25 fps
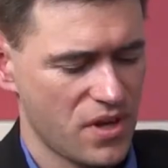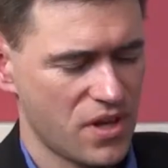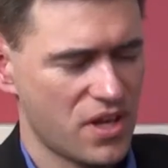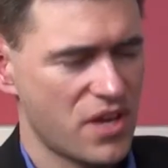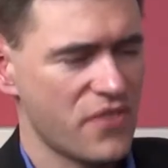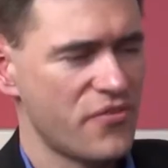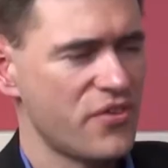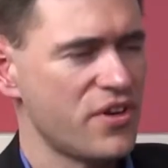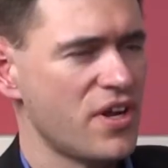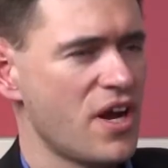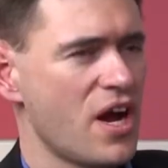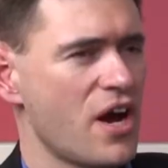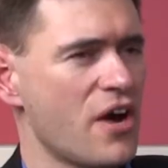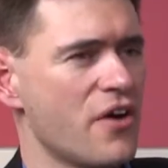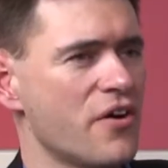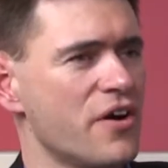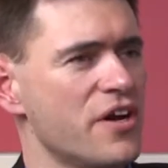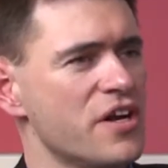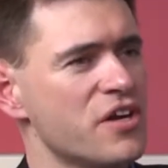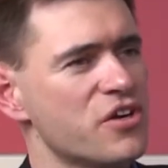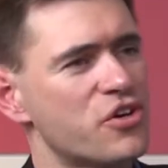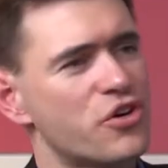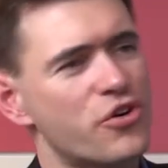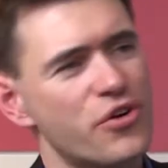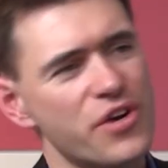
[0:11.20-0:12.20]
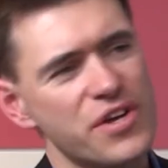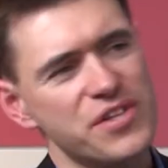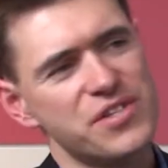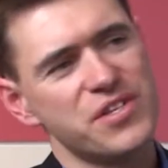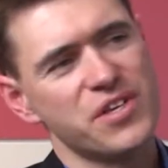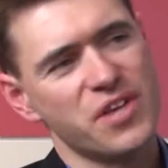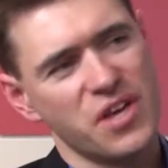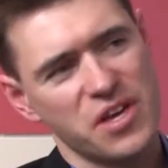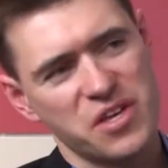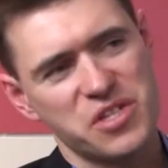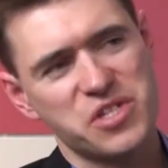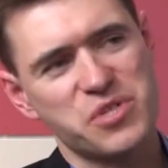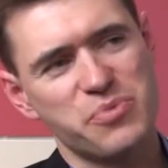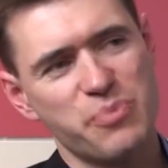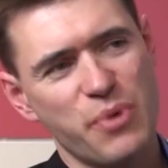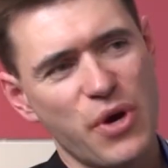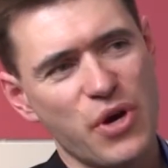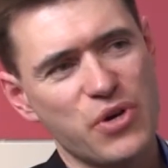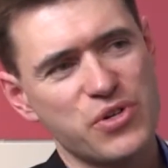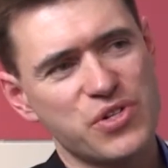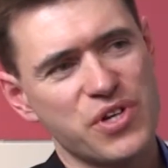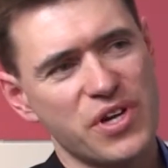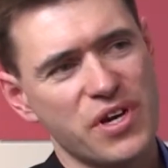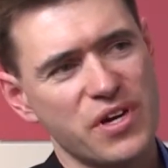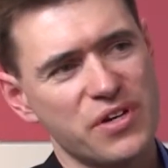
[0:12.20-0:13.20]
Given our increasing
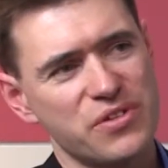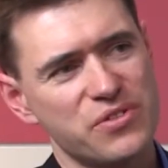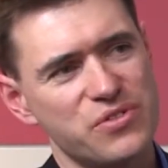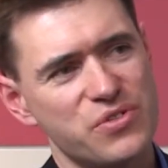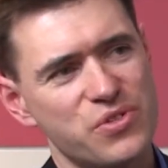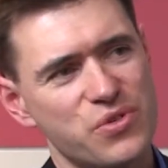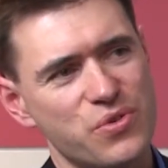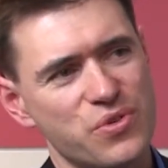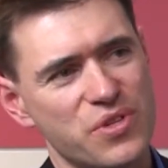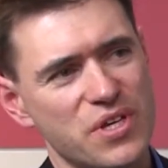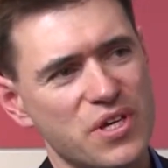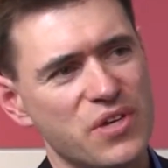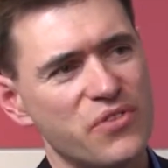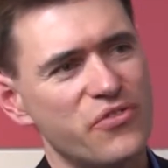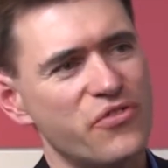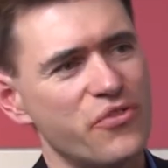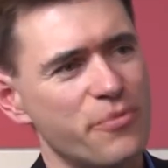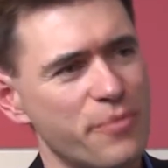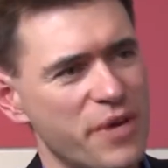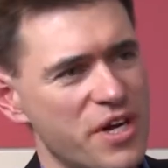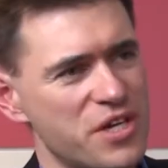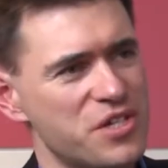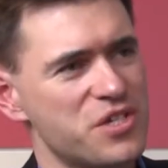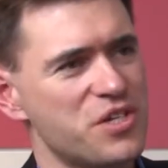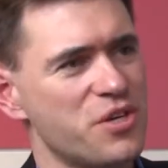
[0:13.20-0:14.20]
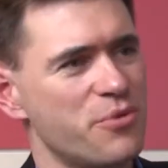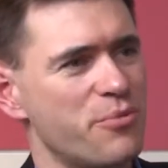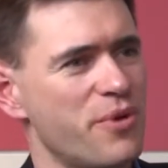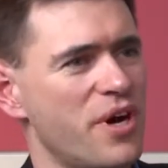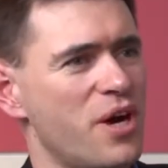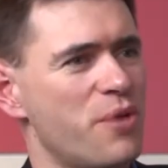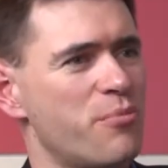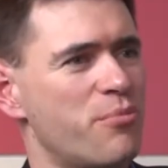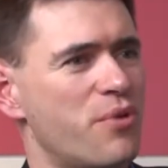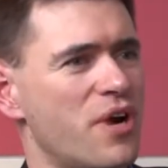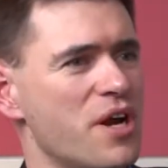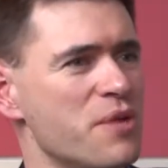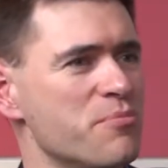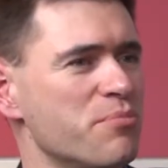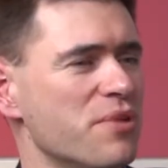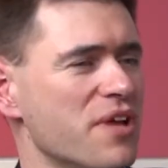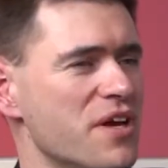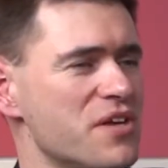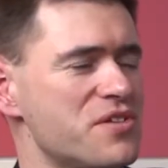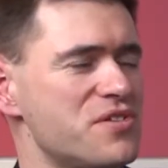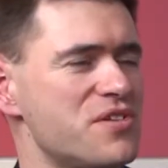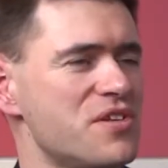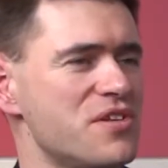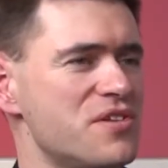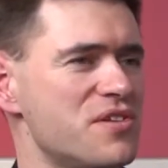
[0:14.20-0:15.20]
exposure to the information about brain
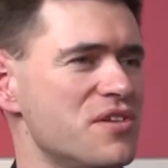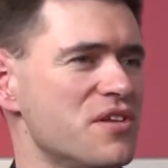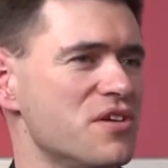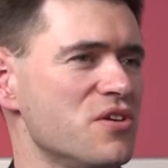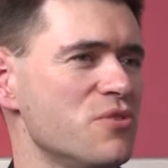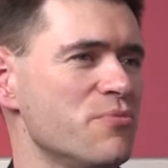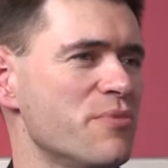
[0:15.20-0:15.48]
plasticity,